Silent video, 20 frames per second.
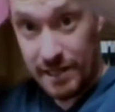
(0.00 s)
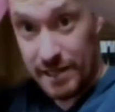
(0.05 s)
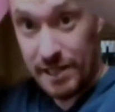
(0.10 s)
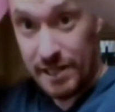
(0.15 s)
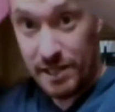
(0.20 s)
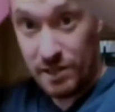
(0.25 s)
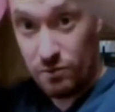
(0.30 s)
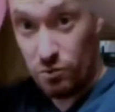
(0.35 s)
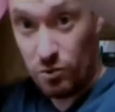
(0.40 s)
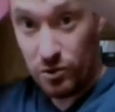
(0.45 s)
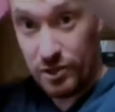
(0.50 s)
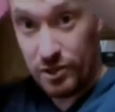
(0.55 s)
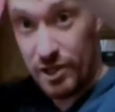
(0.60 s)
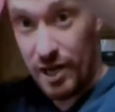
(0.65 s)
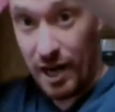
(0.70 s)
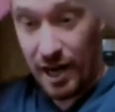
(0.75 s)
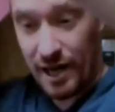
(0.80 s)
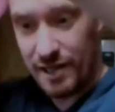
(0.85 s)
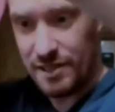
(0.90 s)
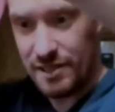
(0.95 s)
this will
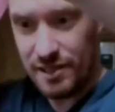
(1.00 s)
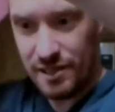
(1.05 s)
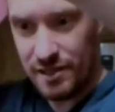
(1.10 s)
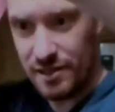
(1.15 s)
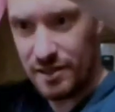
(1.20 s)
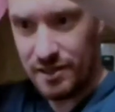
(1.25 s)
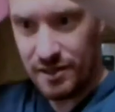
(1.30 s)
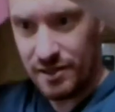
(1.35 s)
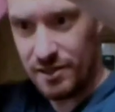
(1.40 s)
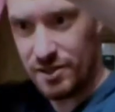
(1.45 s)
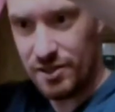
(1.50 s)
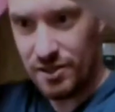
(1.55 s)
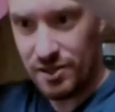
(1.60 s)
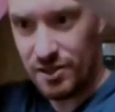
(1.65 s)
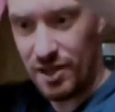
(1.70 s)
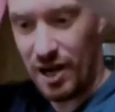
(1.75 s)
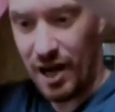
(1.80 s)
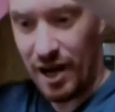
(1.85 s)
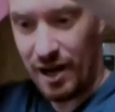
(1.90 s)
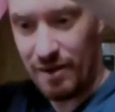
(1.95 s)
not
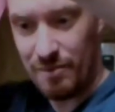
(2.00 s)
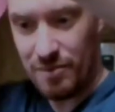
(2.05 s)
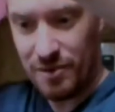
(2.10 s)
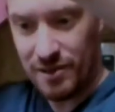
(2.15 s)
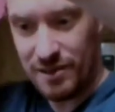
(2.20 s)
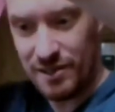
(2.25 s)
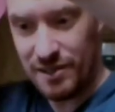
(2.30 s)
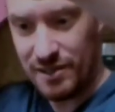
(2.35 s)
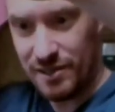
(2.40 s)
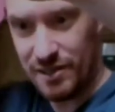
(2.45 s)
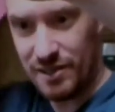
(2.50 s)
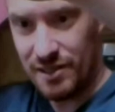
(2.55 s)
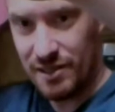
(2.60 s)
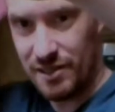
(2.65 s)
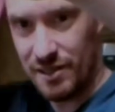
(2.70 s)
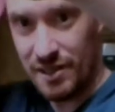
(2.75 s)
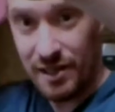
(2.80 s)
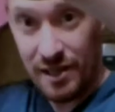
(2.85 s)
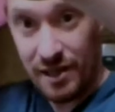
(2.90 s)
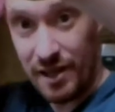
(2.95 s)
stop
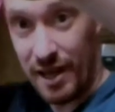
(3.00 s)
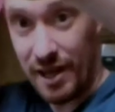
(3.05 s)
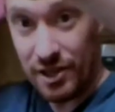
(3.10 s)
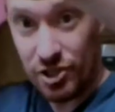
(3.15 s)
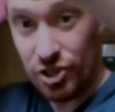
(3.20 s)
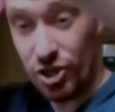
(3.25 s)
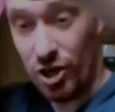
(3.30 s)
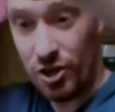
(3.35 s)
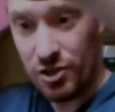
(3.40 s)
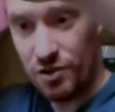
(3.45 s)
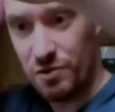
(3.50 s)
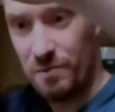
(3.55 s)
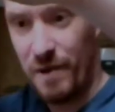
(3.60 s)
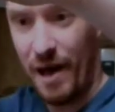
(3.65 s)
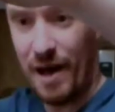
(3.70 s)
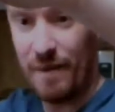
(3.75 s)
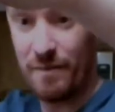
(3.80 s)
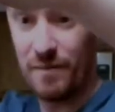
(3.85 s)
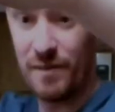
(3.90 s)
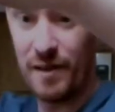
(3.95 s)
that charge from
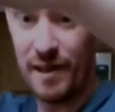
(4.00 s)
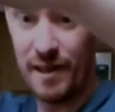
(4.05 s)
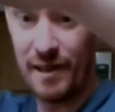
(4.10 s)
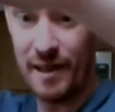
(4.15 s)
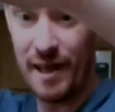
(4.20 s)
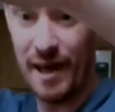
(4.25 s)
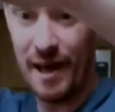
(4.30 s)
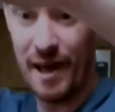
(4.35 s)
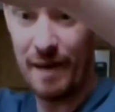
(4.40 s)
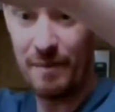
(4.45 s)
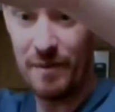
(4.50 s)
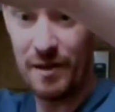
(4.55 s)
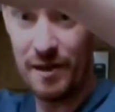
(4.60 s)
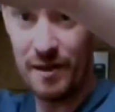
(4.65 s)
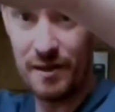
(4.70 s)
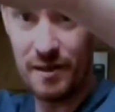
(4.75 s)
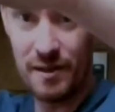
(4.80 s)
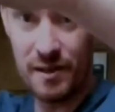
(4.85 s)
that happening.